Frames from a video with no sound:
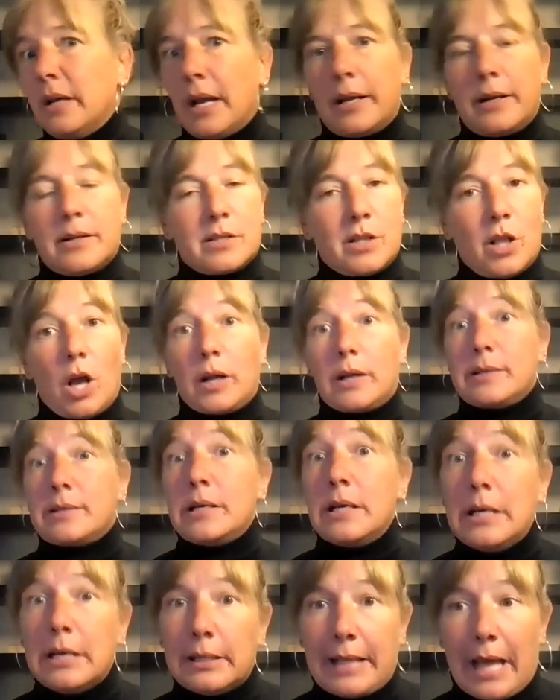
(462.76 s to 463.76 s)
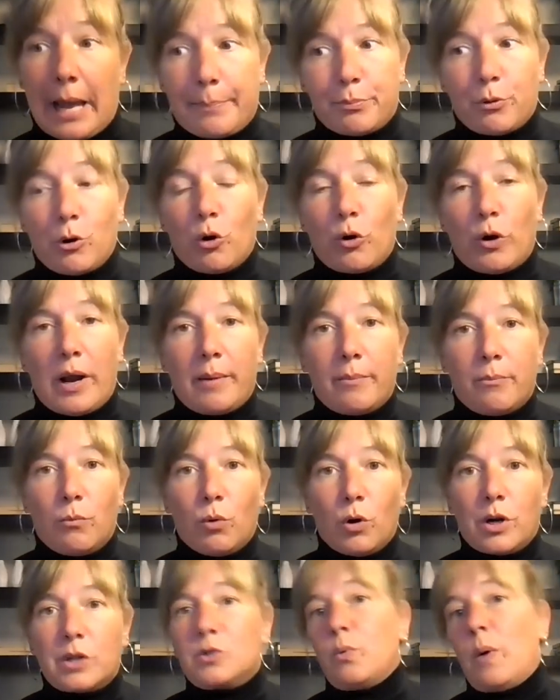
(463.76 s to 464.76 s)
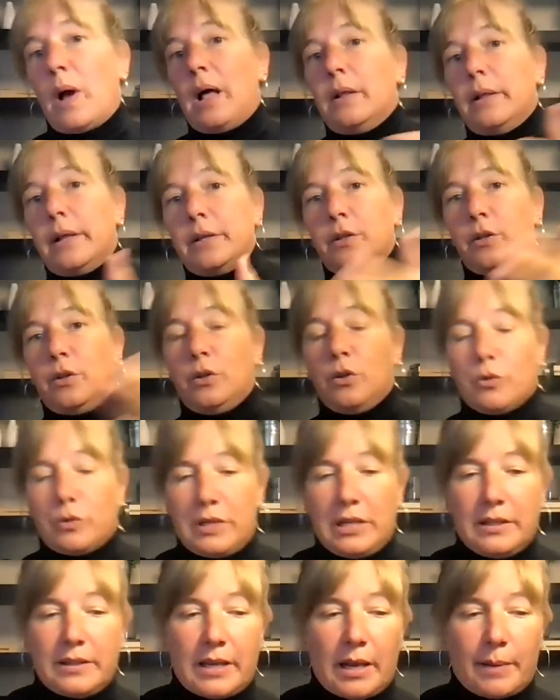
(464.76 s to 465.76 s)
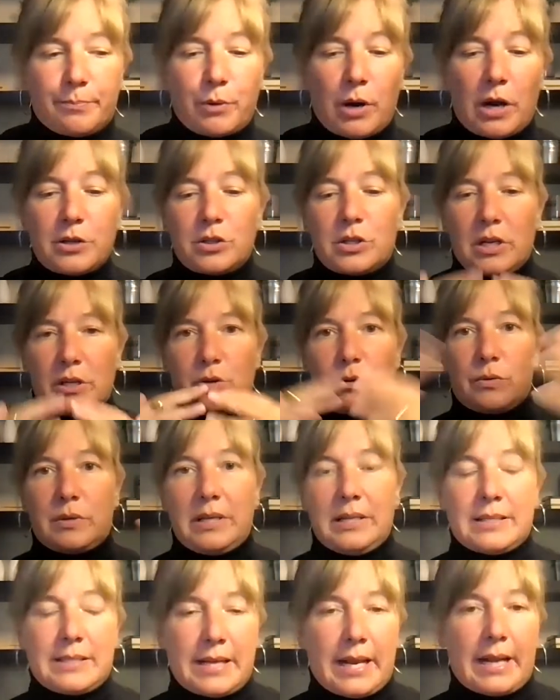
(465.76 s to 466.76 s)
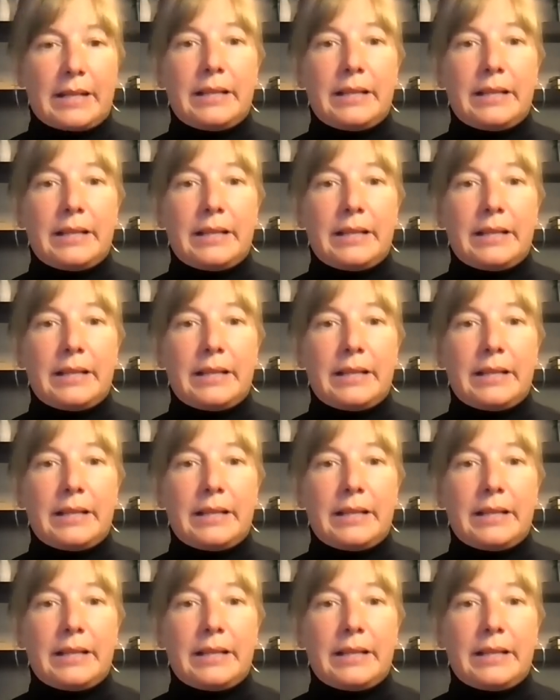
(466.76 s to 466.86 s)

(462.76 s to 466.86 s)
And as long as that program works well and your teeth get brushed and your teeth stay